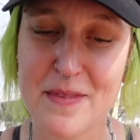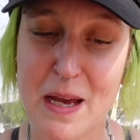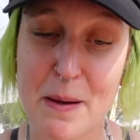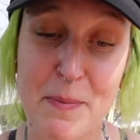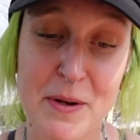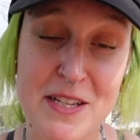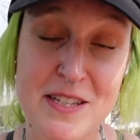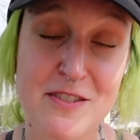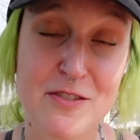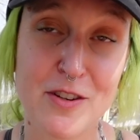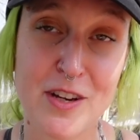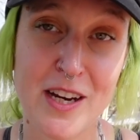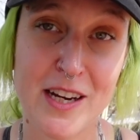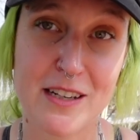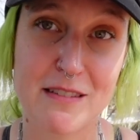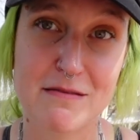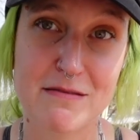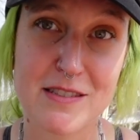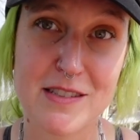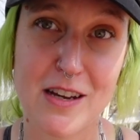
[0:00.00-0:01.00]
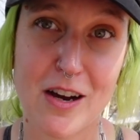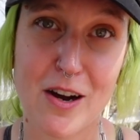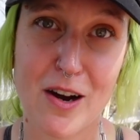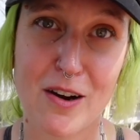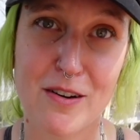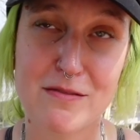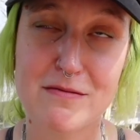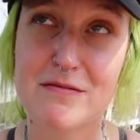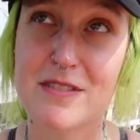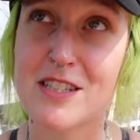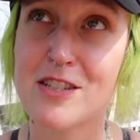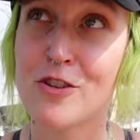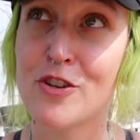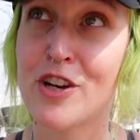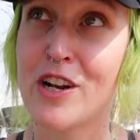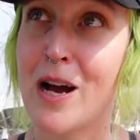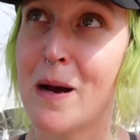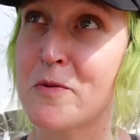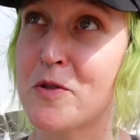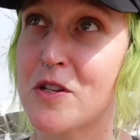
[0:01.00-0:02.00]
But it's still good, so it's still a
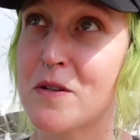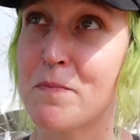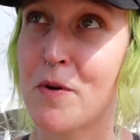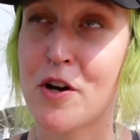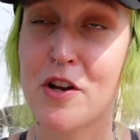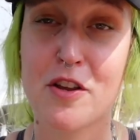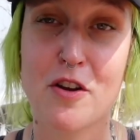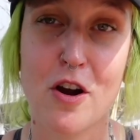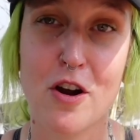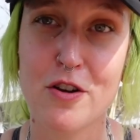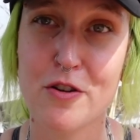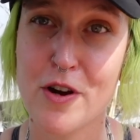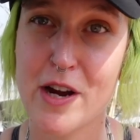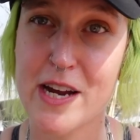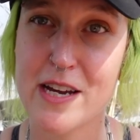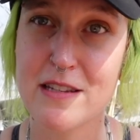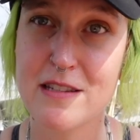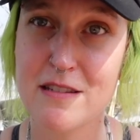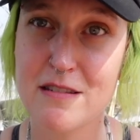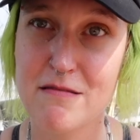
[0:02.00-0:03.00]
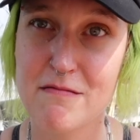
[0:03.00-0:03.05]
good option, part of the garden graze.